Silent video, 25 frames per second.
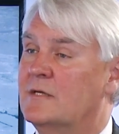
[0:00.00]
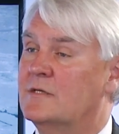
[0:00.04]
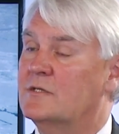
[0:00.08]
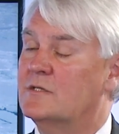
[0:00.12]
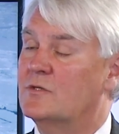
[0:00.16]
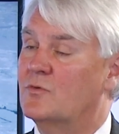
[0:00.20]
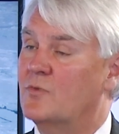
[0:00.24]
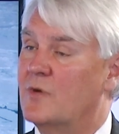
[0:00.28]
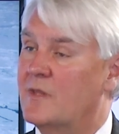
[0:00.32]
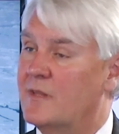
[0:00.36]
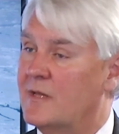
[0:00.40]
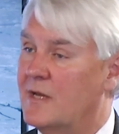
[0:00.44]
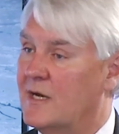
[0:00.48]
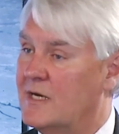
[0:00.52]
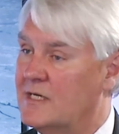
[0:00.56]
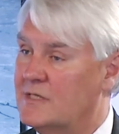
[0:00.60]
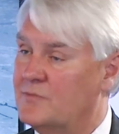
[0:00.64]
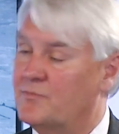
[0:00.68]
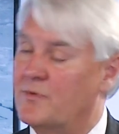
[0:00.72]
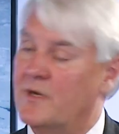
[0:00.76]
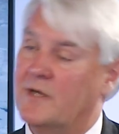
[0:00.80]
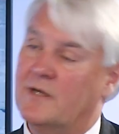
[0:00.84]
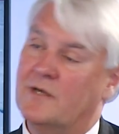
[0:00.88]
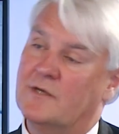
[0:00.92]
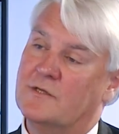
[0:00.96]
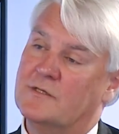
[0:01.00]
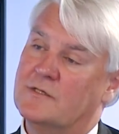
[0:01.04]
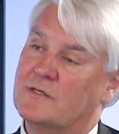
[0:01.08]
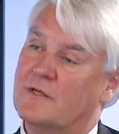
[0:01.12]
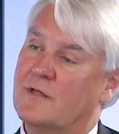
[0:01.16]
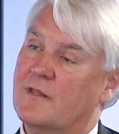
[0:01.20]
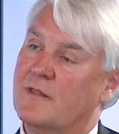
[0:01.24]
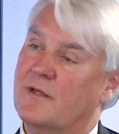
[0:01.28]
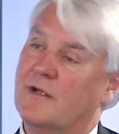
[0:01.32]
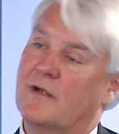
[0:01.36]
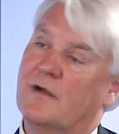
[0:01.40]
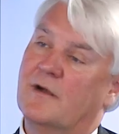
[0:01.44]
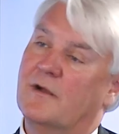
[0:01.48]
So when the icebreakers
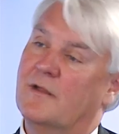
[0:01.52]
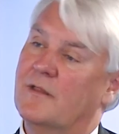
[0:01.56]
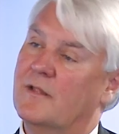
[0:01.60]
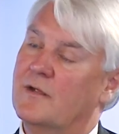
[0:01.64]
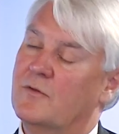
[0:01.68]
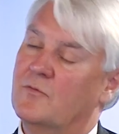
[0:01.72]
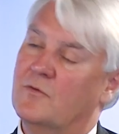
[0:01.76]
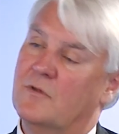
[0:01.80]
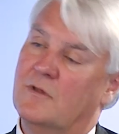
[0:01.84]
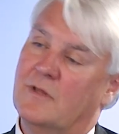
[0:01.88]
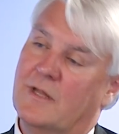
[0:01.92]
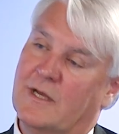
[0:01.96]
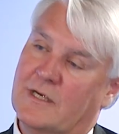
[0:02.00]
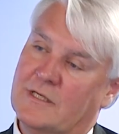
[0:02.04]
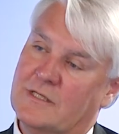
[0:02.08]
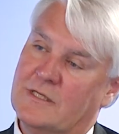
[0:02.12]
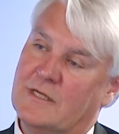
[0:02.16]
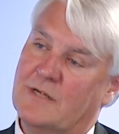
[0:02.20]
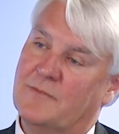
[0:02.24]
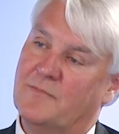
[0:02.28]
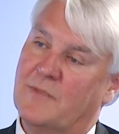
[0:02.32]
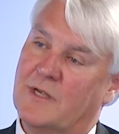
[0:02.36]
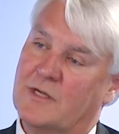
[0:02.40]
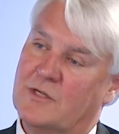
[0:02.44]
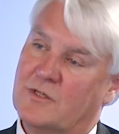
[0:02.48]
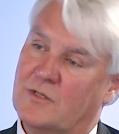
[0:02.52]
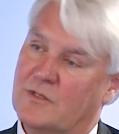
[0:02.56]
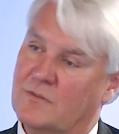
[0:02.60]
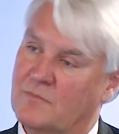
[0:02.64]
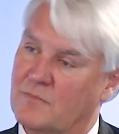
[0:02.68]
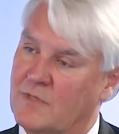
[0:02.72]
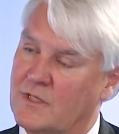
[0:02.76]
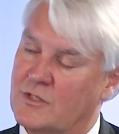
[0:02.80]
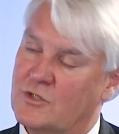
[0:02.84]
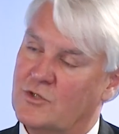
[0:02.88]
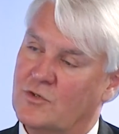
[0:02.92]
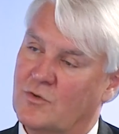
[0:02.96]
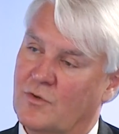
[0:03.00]
are there, they will actually
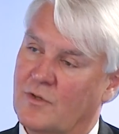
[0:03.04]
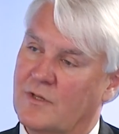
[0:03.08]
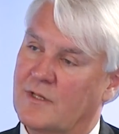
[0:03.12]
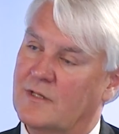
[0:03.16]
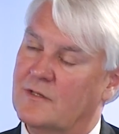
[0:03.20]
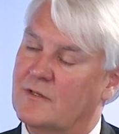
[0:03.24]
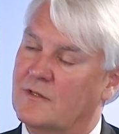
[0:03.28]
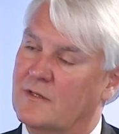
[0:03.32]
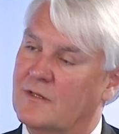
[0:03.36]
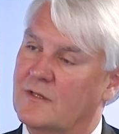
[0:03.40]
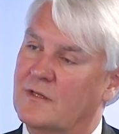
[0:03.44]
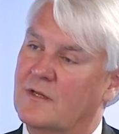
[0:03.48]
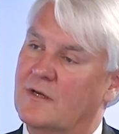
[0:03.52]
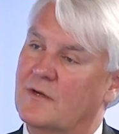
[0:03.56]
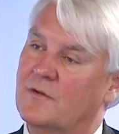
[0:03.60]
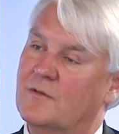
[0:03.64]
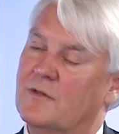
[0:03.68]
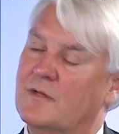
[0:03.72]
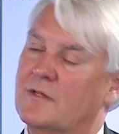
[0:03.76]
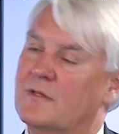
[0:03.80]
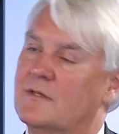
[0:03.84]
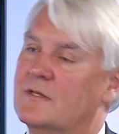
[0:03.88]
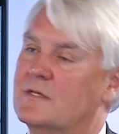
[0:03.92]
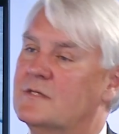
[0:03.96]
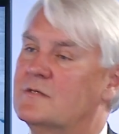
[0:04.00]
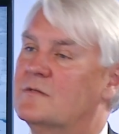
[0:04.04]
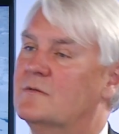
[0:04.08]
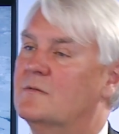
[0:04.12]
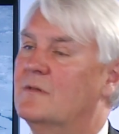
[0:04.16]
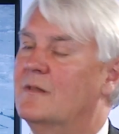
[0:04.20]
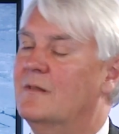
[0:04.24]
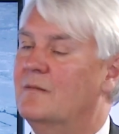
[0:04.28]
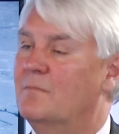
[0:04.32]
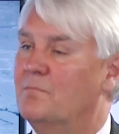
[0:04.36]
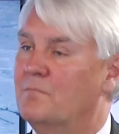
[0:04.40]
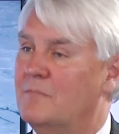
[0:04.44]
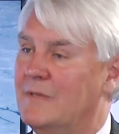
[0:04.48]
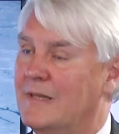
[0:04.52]
make sure that, you know, that there's
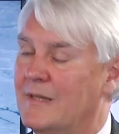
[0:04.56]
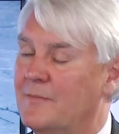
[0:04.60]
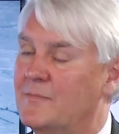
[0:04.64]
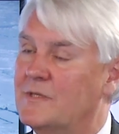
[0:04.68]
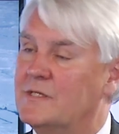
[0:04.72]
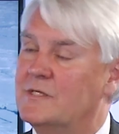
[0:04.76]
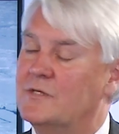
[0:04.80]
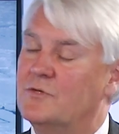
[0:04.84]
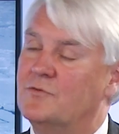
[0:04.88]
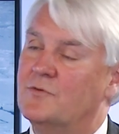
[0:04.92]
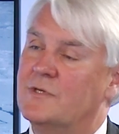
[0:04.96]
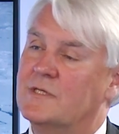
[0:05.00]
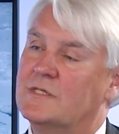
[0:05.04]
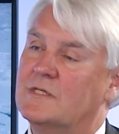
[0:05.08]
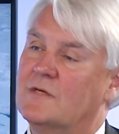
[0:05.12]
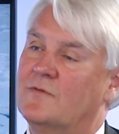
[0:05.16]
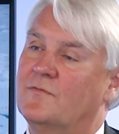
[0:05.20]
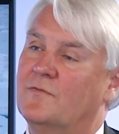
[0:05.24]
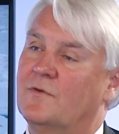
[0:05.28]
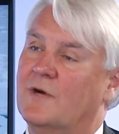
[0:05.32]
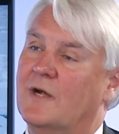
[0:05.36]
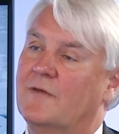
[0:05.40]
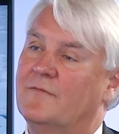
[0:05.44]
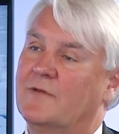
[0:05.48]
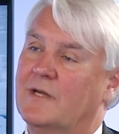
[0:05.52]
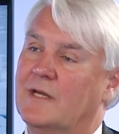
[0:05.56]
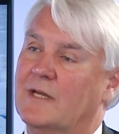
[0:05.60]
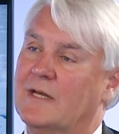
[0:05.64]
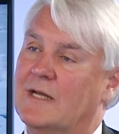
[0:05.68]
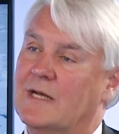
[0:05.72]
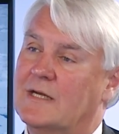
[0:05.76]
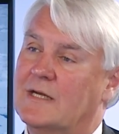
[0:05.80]
limited risk for having an